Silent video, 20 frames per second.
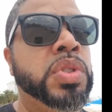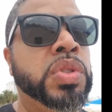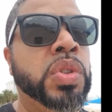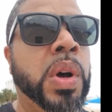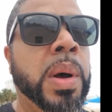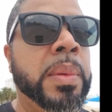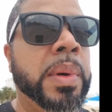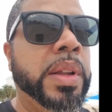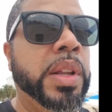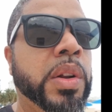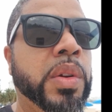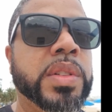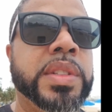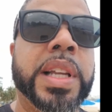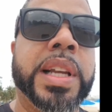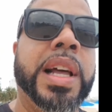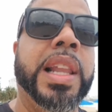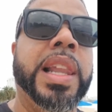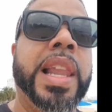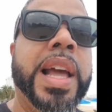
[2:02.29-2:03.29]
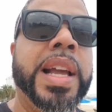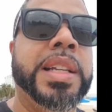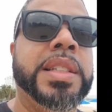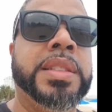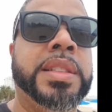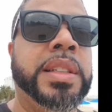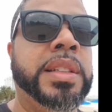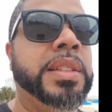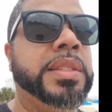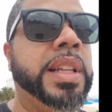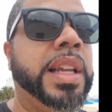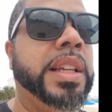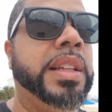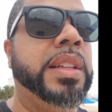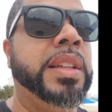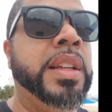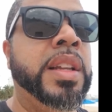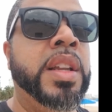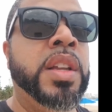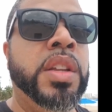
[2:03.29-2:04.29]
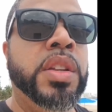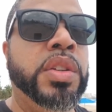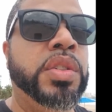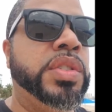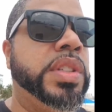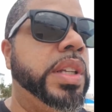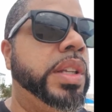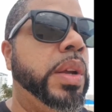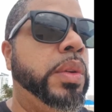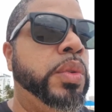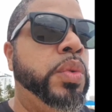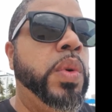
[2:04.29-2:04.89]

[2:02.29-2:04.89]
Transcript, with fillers: So, know, it's like a legacy. It's like you,